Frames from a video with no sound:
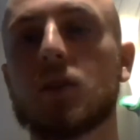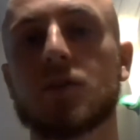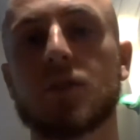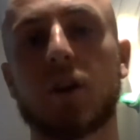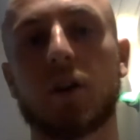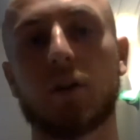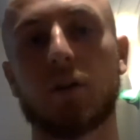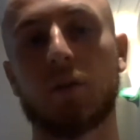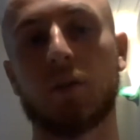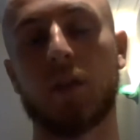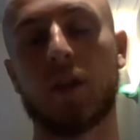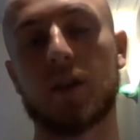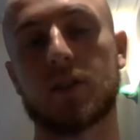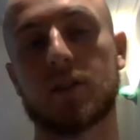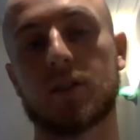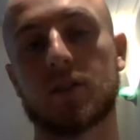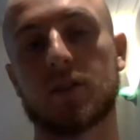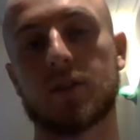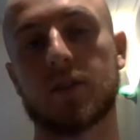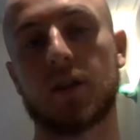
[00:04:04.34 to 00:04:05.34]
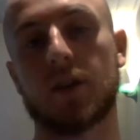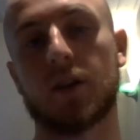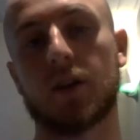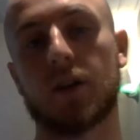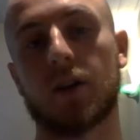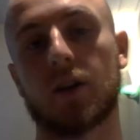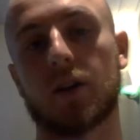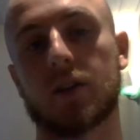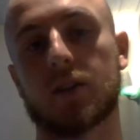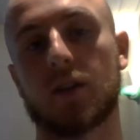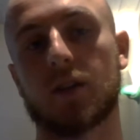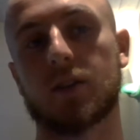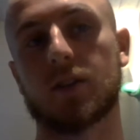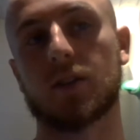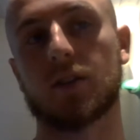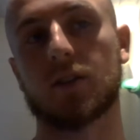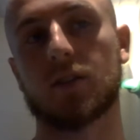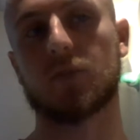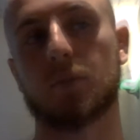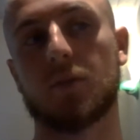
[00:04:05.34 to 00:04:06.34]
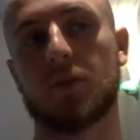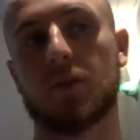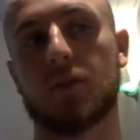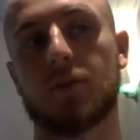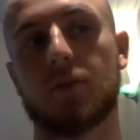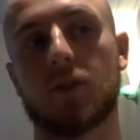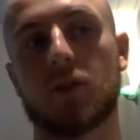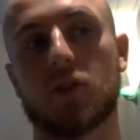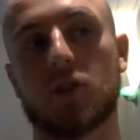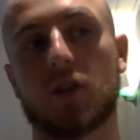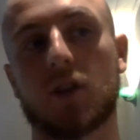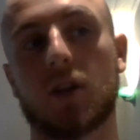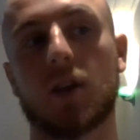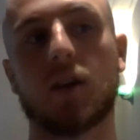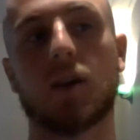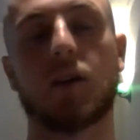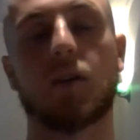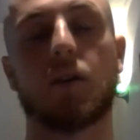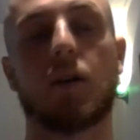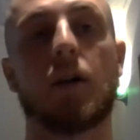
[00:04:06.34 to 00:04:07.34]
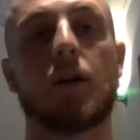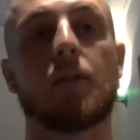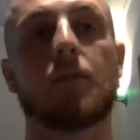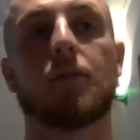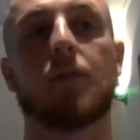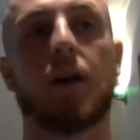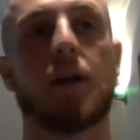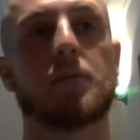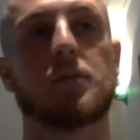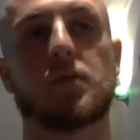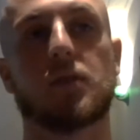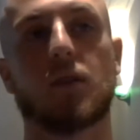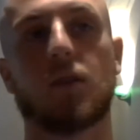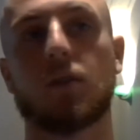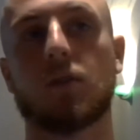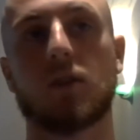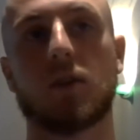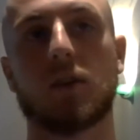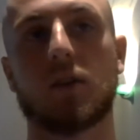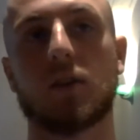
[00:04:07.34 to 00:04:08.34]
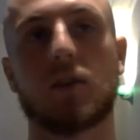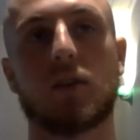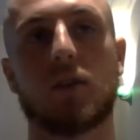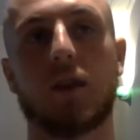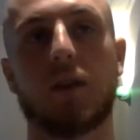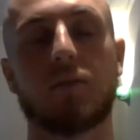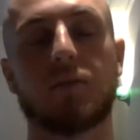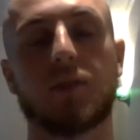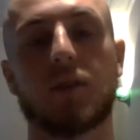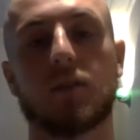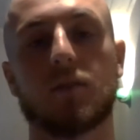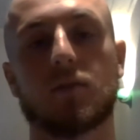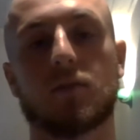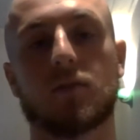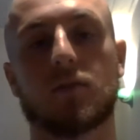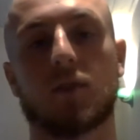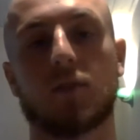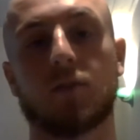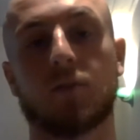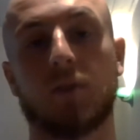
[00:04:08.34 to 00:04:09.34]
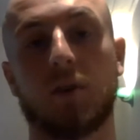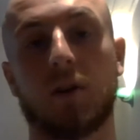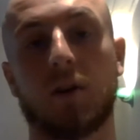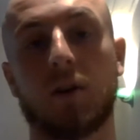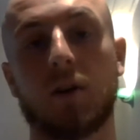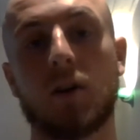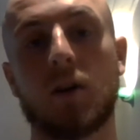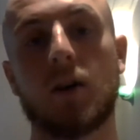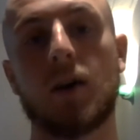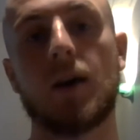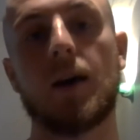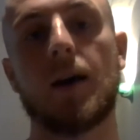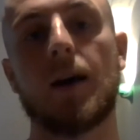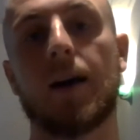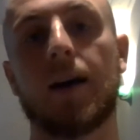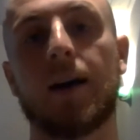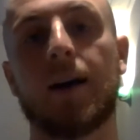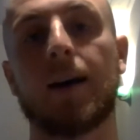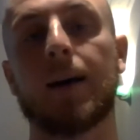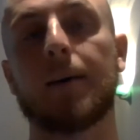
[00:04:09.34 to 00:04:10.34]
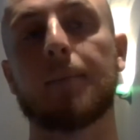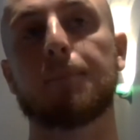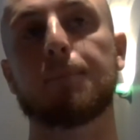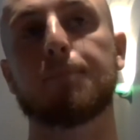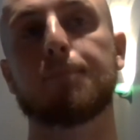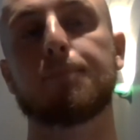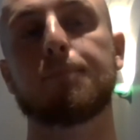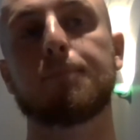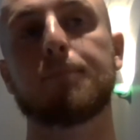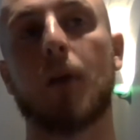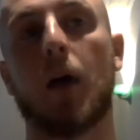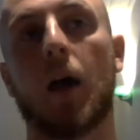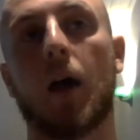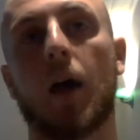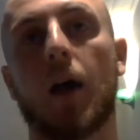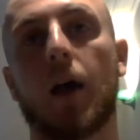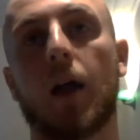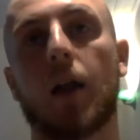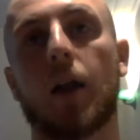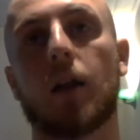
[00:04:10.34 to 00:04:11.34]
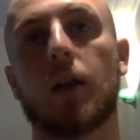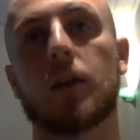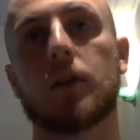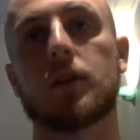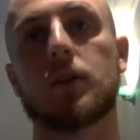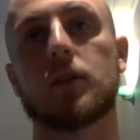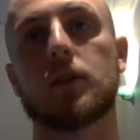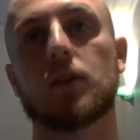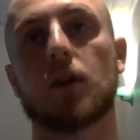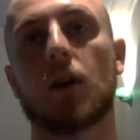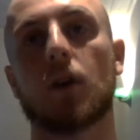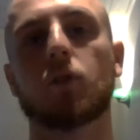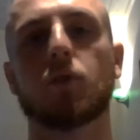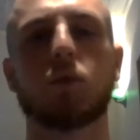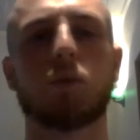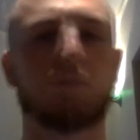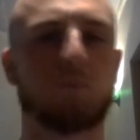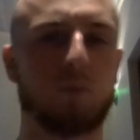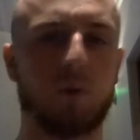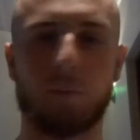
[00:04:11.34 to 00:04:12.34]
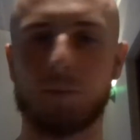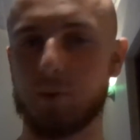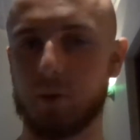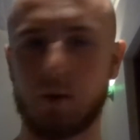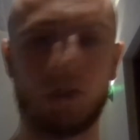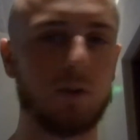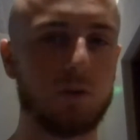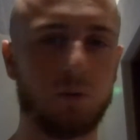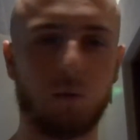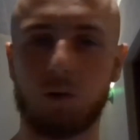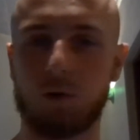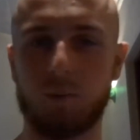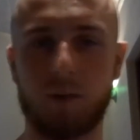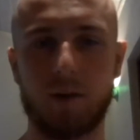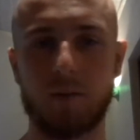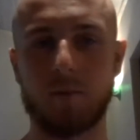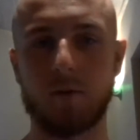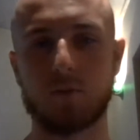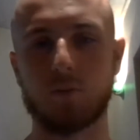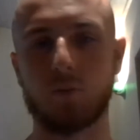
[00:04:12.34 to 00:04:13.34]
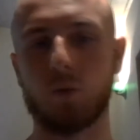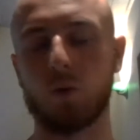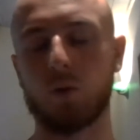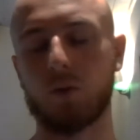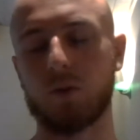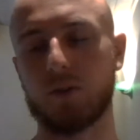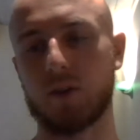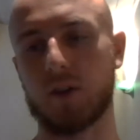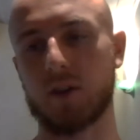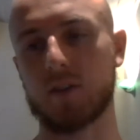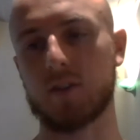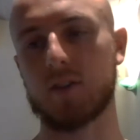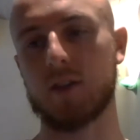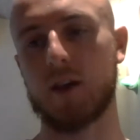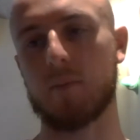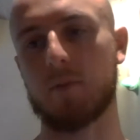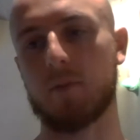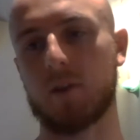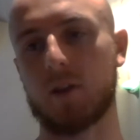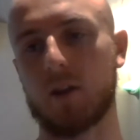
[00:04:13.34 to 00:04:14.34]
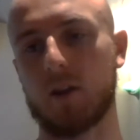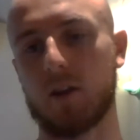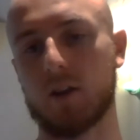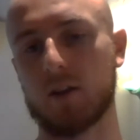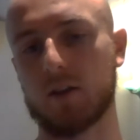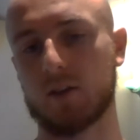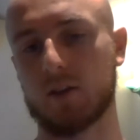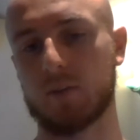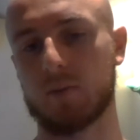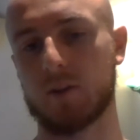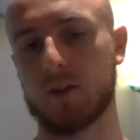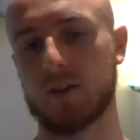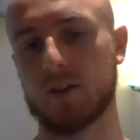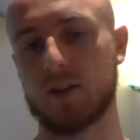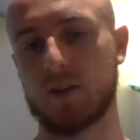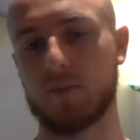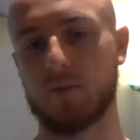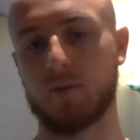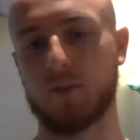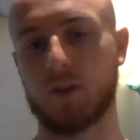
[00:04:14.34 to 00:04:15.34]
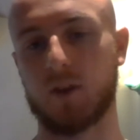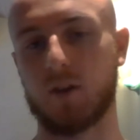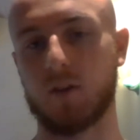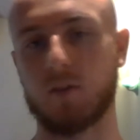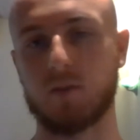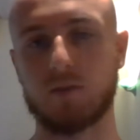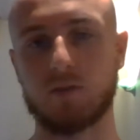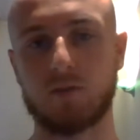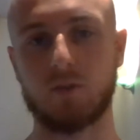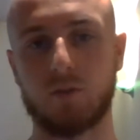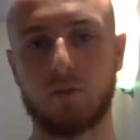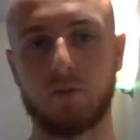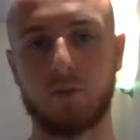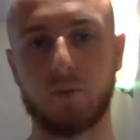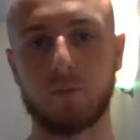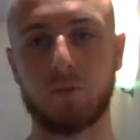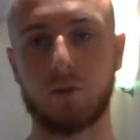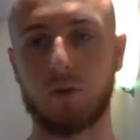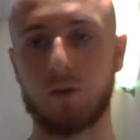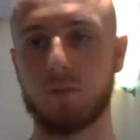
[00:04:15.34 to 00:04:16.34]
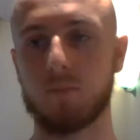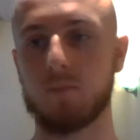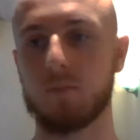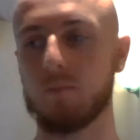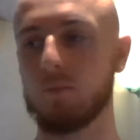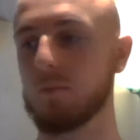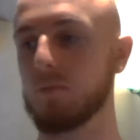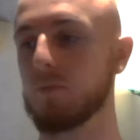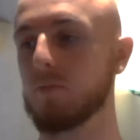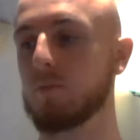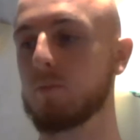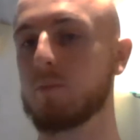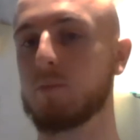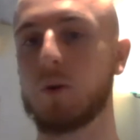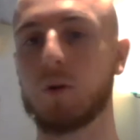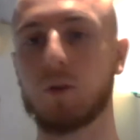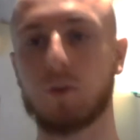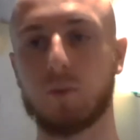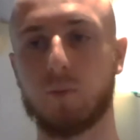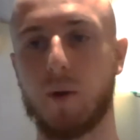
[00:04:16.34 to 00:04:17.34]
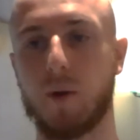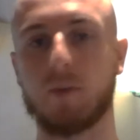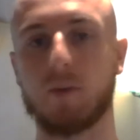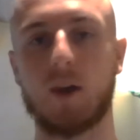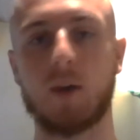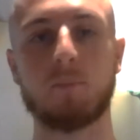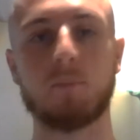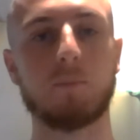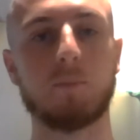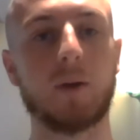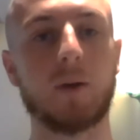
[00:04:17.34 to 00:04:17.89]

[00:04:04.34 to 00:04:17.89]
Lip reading: So that's exciting to be finishing it. I've absolutely loved it so far, and I'll talk about it much more in depth in a completely separate video that's not filmed on a broken webcam.